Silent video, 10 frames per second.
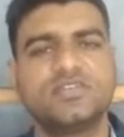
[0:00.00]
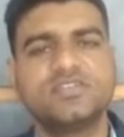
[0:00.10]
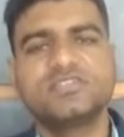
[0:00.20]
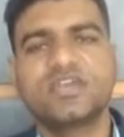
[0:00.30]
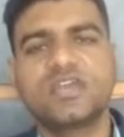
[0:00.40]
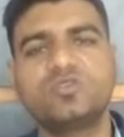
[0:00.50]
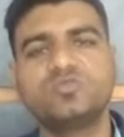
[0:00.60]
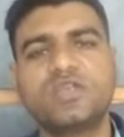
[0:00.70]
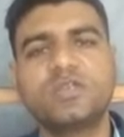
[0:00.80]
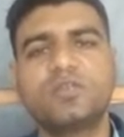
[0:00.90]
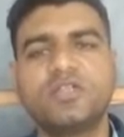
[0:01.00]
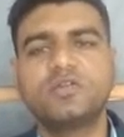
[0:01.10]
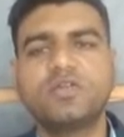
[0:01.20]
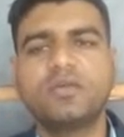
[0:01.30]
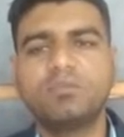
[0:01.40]
is occurred to that
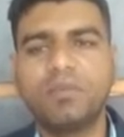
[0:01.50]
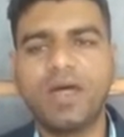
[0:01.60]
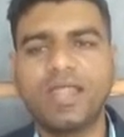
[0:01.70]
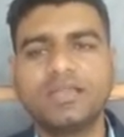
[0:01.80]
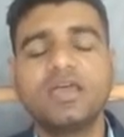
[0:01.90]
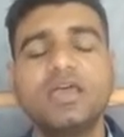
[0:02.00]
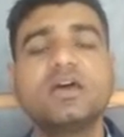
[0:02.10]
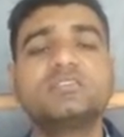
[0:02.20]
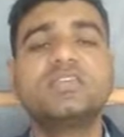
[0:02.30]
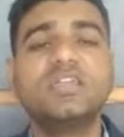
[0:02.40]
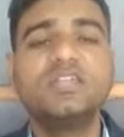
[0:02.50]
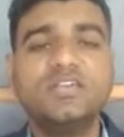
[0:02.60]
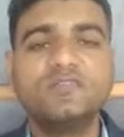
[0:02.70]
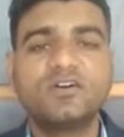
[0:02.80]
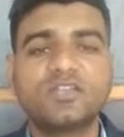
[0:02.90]
particular part, the
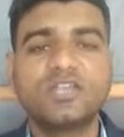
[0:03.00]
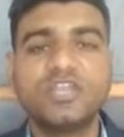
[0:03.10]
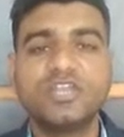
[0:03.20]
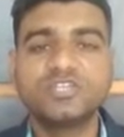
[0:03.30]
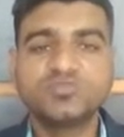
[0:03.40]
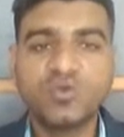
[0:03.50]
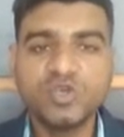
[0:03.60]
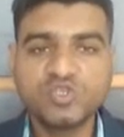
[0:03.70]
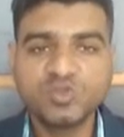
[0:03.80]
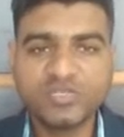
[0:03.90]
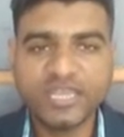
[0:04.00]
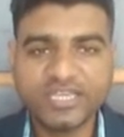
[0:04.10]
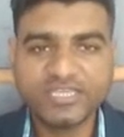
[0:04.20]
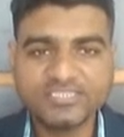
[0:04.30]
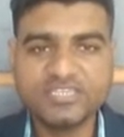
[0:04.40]
liver in response to that
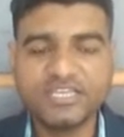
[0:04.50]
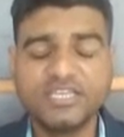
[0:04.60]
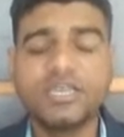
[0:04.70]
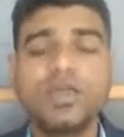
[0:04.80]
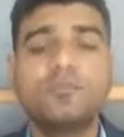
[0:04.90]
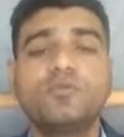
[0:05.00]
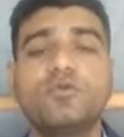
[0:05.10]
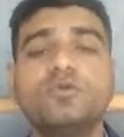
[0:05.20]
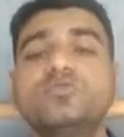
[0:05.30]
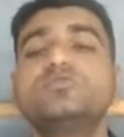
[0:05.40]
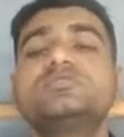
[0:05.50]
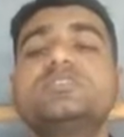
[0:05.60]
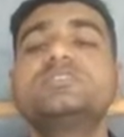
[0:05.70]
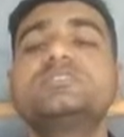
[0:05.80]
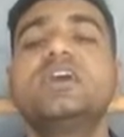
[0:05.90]
injury produce
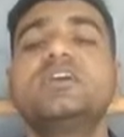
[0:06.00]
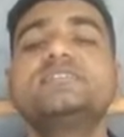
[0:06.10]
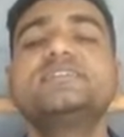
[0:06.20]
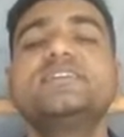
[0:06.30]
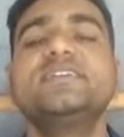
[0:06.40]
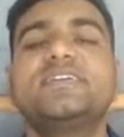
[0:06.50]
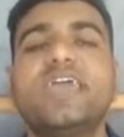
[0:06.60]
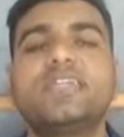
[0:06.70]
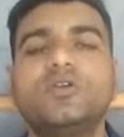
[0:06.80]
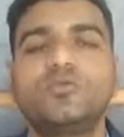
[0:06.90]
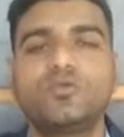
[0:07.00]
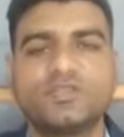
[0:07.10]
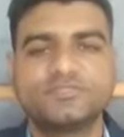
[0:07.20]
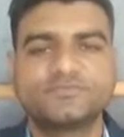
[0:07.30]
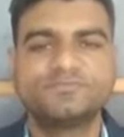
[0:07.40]
this C reactive protein.